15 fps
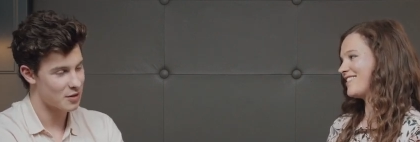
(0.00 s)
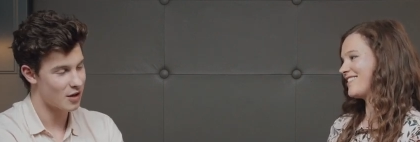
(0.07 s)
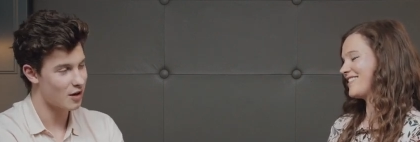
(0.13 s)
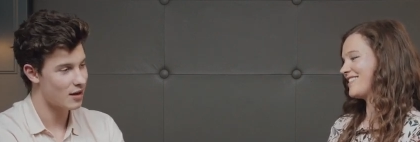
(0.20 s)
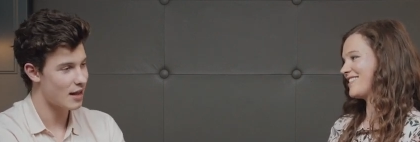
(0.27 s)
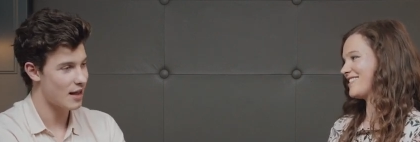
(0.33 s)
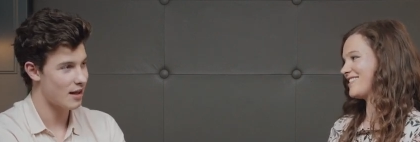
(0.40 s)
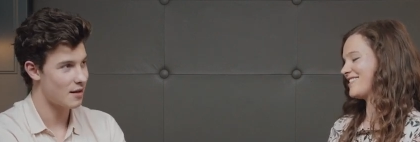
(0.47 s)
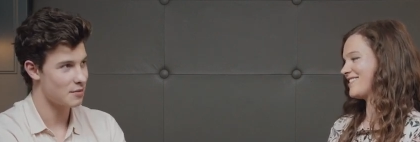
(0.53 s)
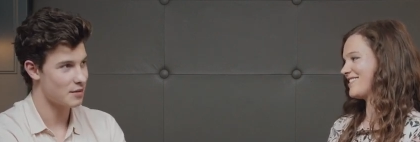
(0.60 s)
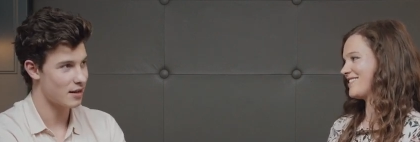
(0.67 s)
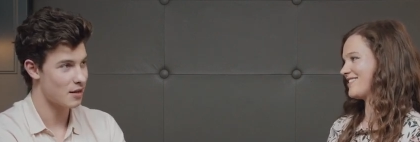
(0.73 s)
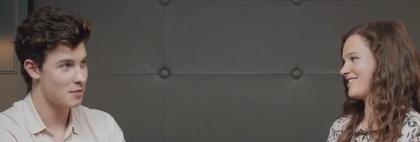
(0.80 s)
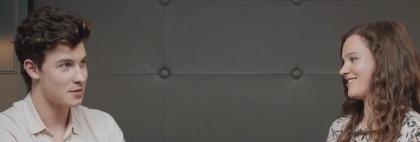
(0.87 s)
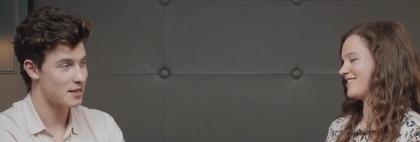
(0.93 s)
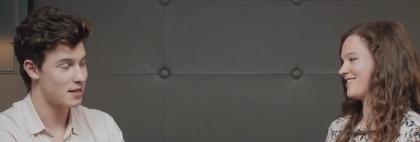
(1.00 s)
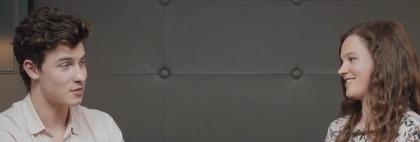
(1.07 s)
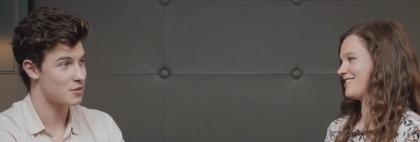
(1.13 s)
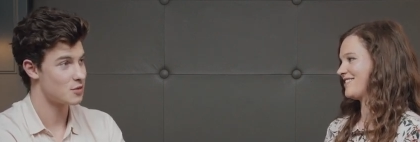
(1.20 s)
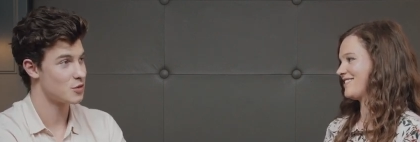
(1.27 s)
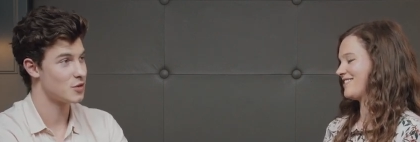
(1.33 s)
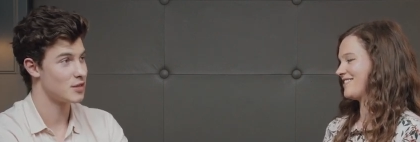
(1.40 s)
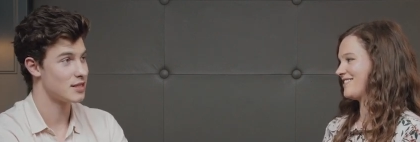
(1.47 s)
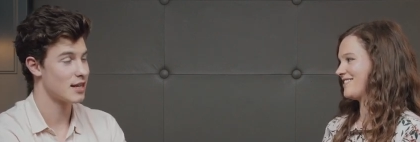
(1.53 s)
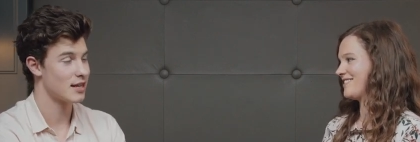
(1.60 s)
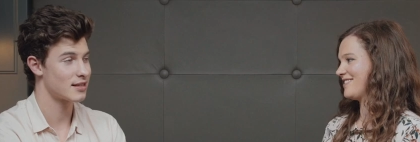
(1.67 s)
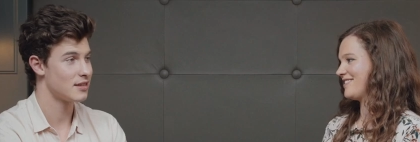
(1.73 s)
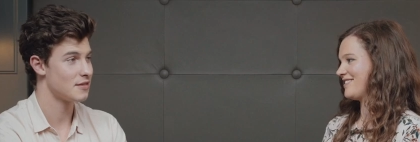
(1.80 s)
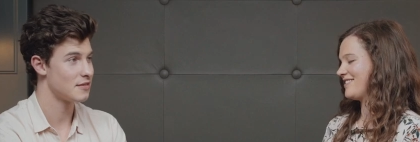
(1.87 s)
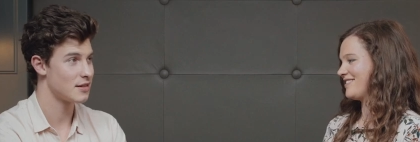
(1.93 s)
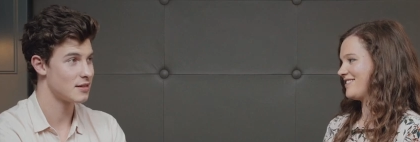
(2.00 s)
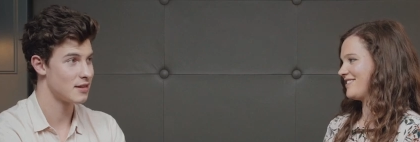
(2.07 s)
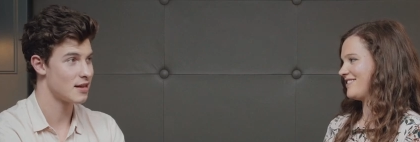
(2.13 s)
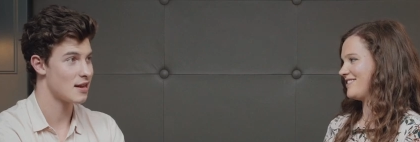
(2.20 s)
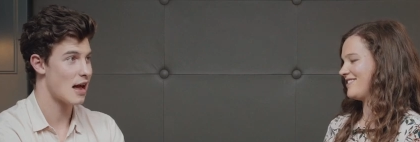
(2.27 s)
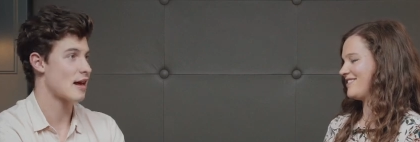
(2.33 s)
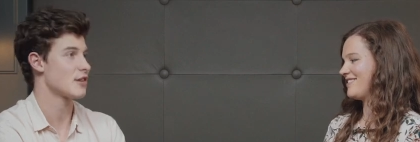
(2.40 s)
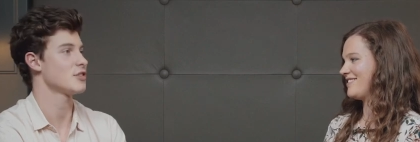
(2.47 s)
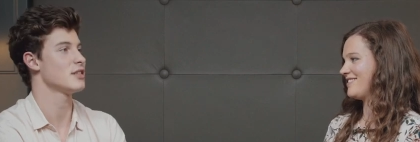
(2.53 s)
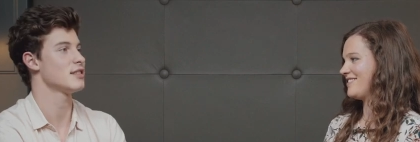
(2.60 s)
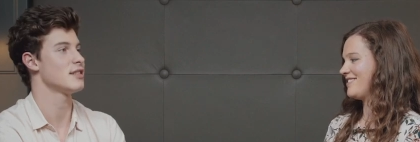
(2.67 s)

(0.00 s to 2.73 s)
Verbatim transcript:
Speaker 1: McConaughey, I'm like obsessed with True Detective, and, and actually